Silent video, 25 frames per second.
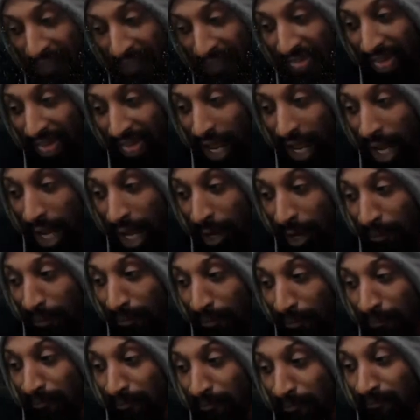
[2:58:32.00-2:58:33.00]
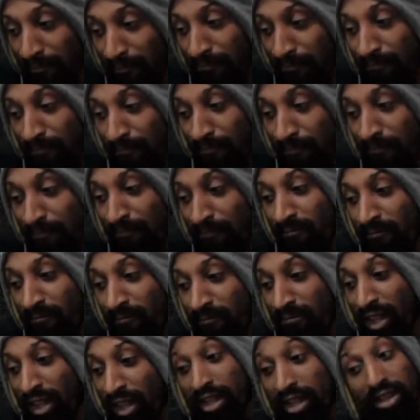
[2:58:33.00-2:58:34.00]
Um,
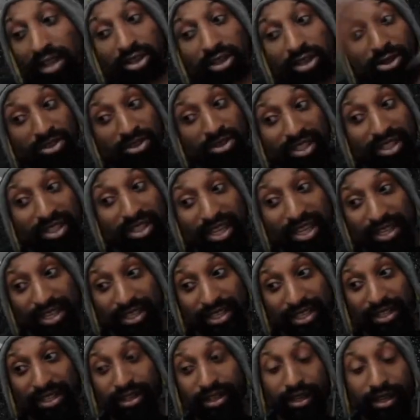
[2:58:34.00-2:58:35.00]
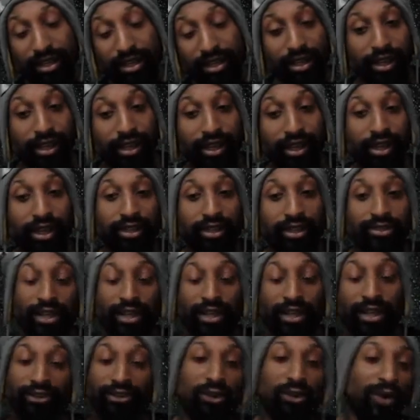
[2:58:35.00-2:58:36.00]
new season, so I
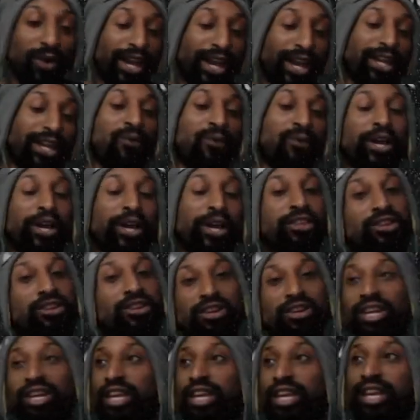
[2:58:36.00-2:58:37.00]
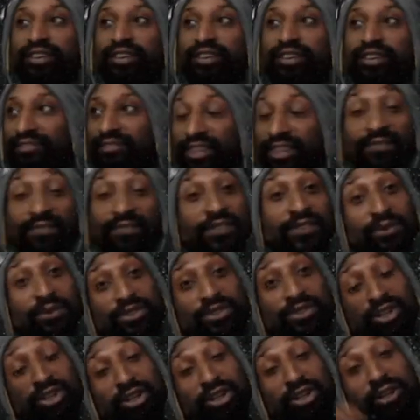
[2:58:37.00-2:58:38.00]
don't know what kind of weather you're going to get in the
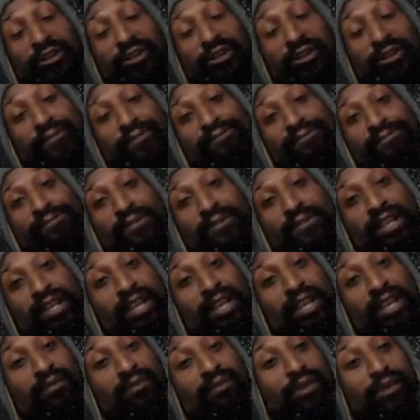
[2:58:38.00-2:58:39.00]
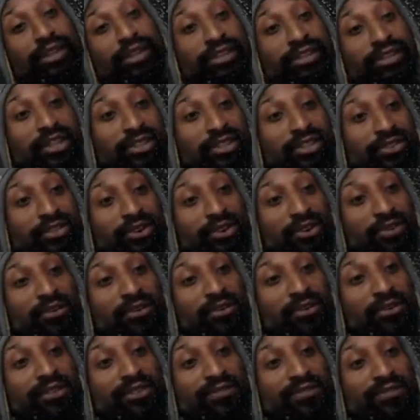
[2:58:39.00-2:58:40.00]
future, but the shitstorm
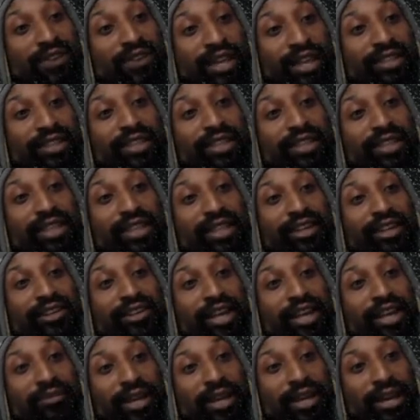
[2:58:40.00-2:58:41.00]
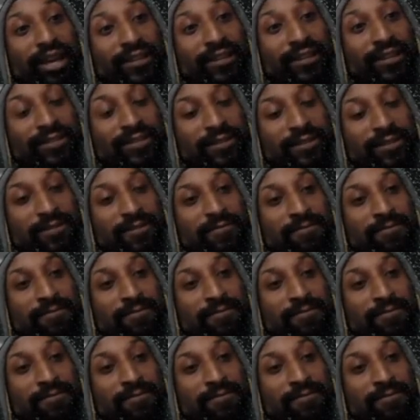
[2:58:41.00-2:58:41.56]
is finally clearing up, guys.